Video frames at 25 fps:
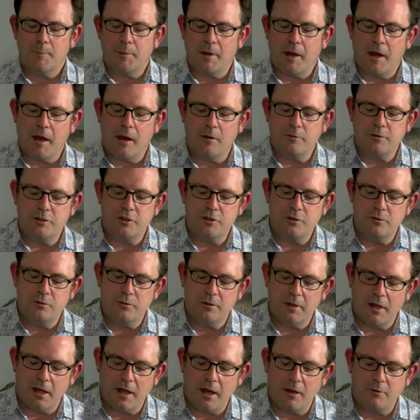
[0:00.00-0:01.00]
But how do
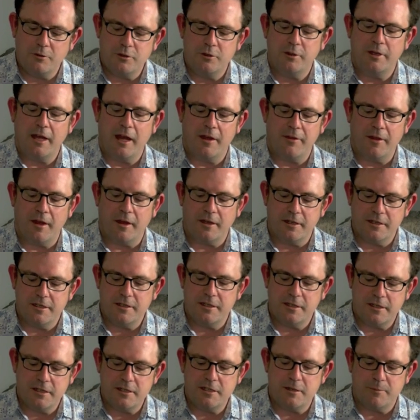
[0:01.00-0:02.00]
you get that? Because
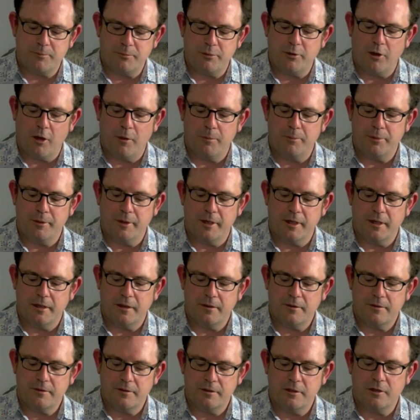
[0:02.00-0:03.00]
there is a proper,
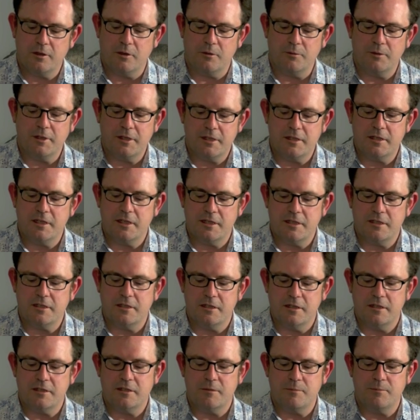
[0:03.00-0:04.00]

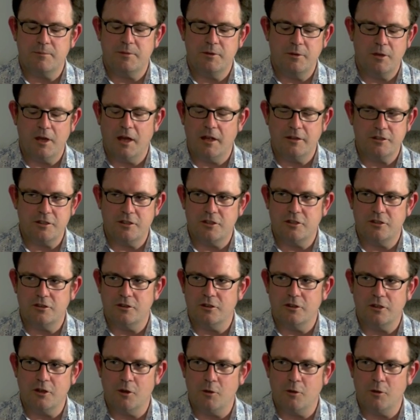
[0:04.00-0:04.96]
you can't just sort of